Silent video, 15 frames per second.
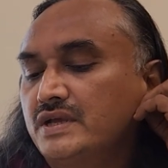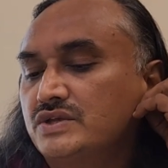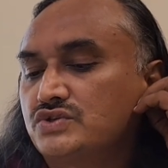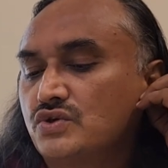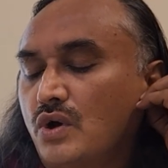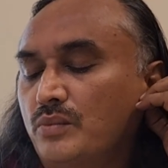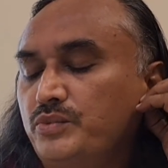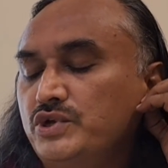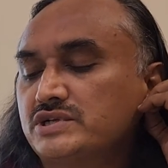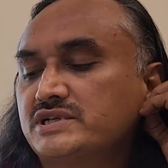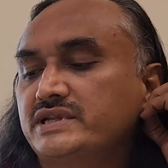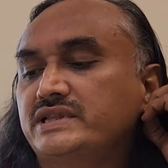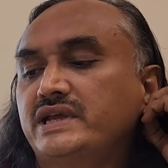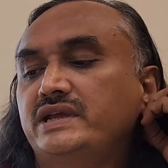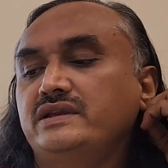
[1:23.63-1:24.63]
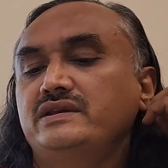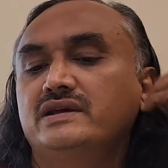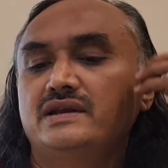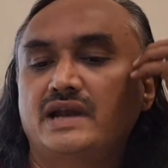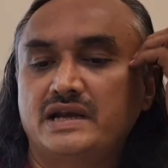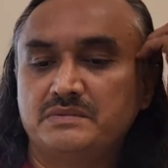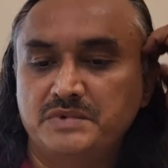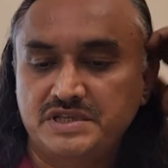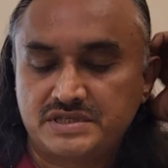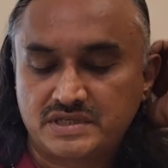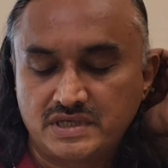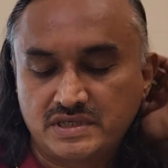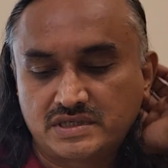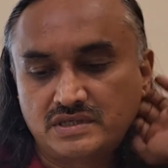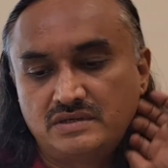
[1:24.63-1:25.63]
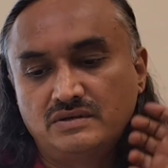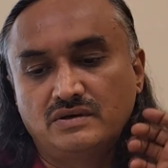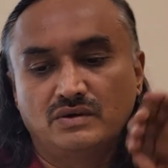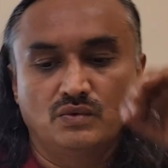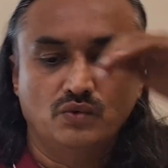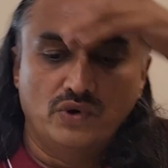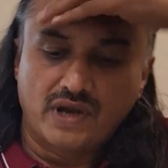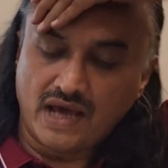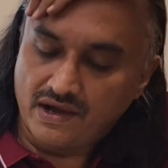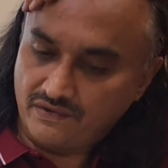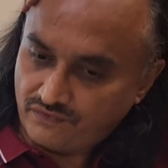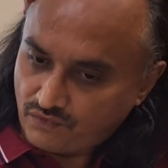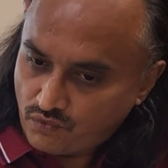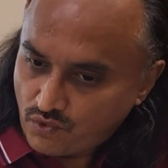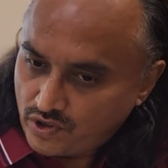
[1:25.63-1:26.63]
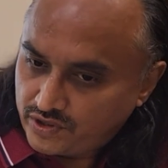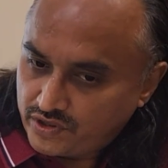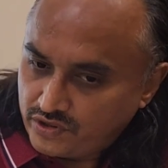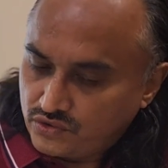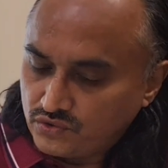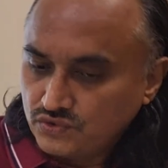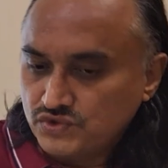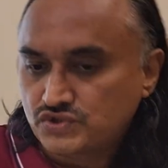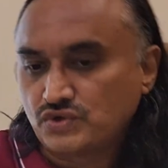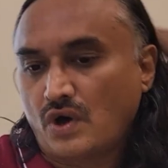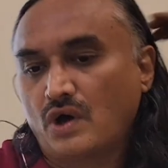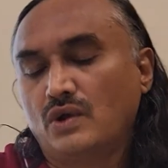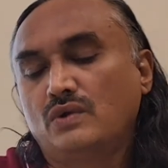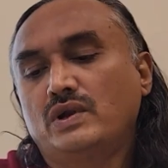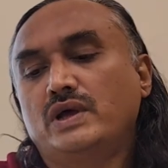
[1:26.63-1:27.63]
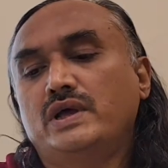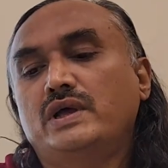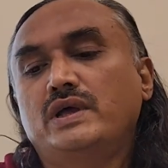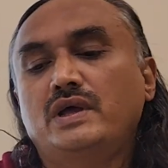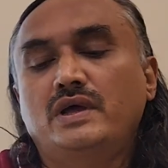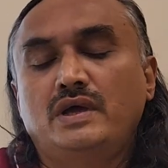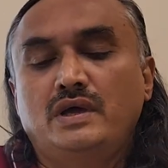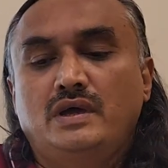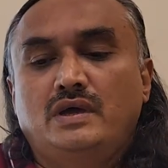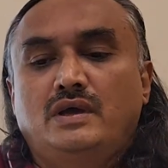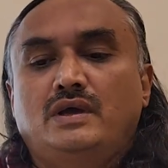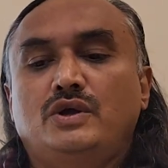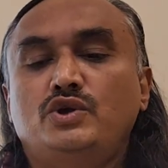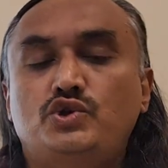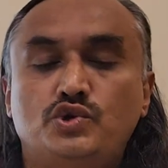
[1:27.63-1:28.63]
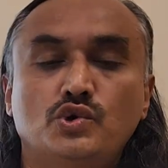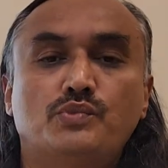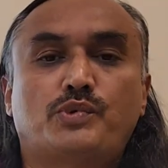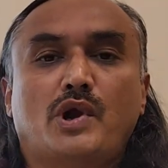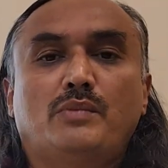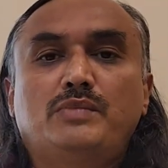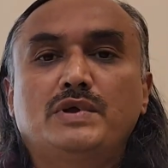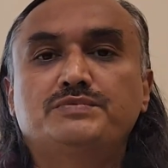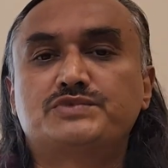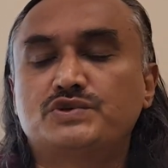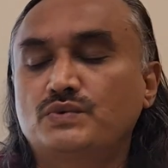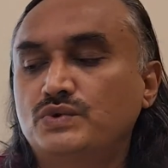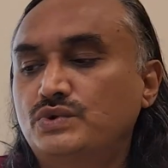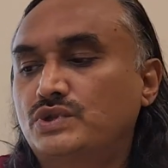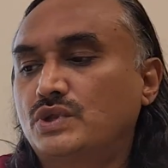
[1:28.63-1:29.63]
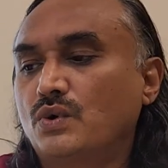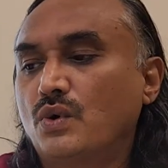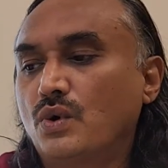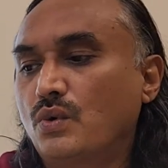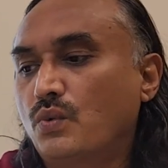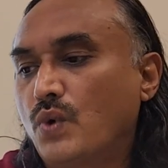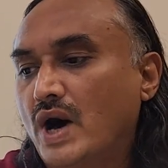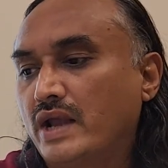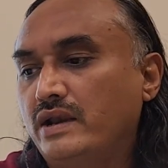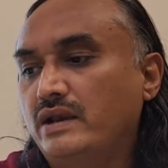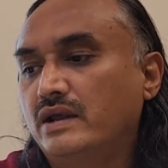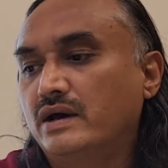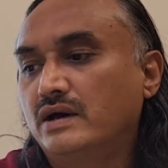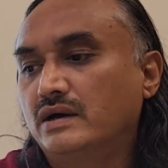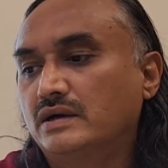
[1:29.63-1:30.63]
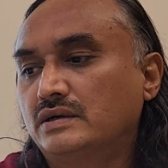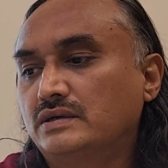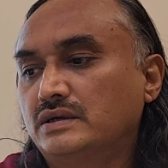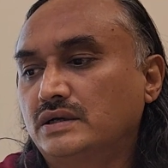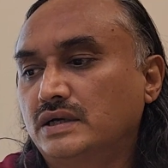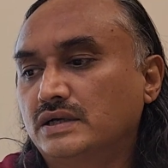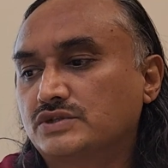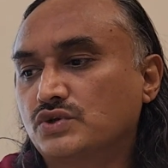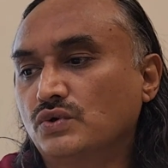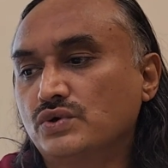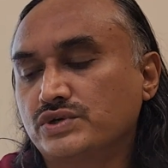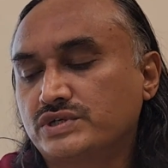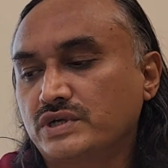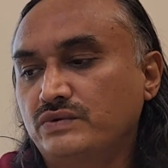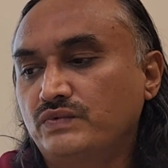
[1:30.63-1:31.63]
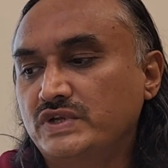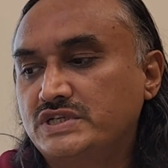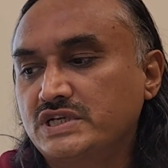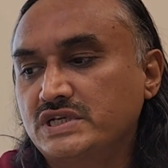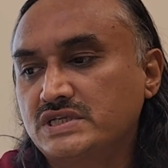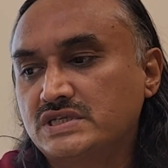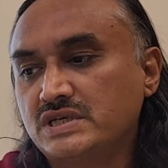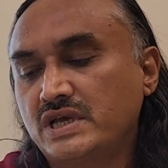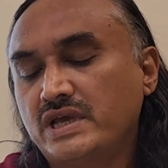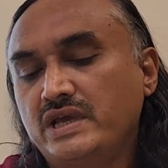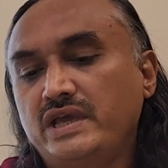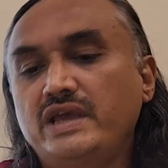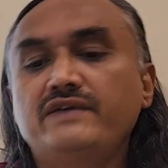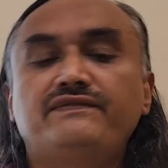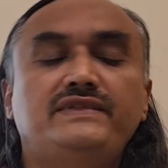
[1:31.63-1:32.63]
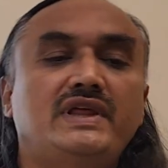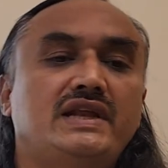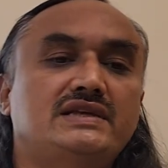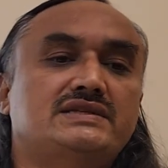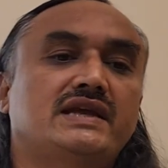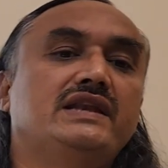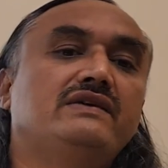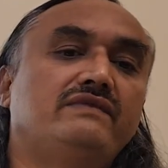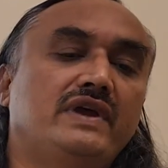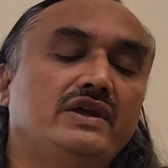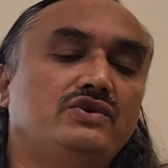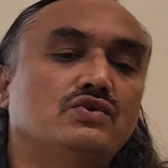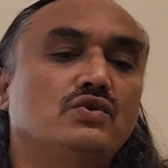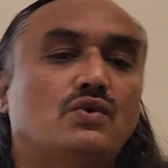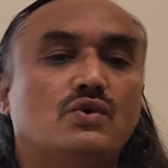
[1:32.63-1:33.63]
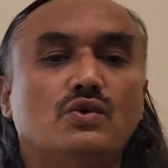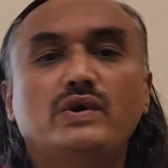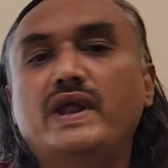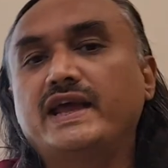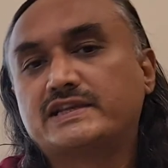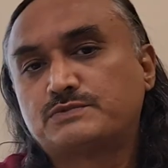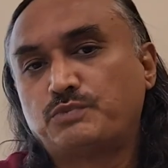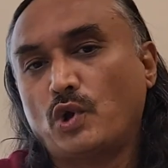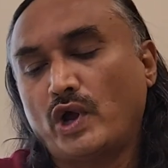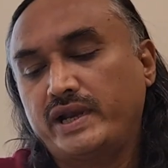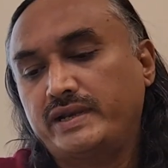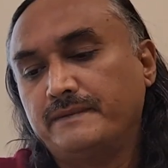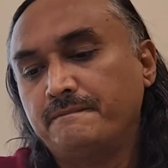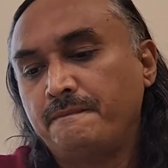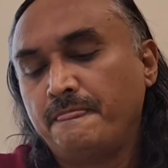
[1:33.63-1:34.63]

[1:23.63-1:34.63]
So obviously the Indian administration would have wanted to solve two problems with one solution, which is, if there is any way you could exploit,